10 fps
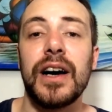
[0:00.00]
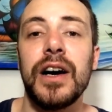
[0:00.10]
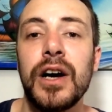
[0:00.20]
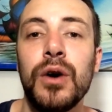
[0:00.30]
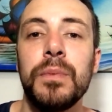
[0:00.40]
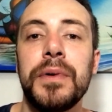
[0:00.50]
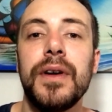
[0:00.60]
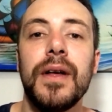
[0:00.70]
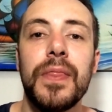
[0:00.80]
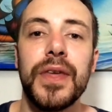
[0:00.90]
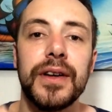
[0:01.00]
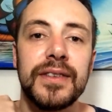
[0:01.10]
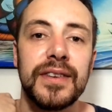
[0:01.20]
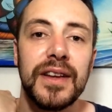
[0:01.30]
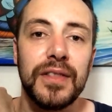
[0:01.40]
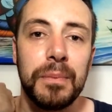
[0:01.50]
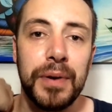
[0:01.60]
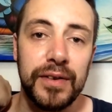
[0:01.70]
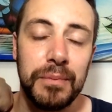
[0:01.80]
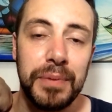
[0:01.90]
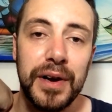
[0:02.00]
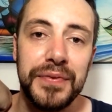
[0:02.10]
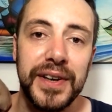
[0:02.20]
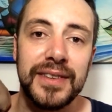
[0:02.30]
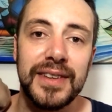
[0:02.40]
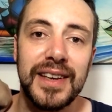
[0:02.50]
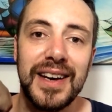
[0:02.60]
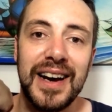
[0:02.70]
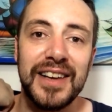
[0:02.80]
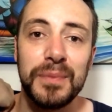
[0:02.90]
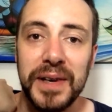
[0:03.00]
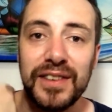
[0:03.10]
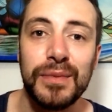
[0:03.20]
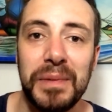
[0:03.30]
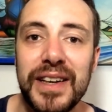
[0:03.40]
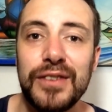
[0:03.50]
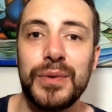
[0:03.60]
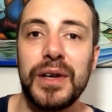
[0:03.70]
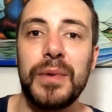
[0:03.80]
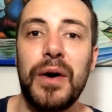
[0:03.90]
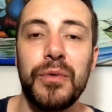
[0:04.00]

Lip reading: I hope that the present perfect has been explained really well.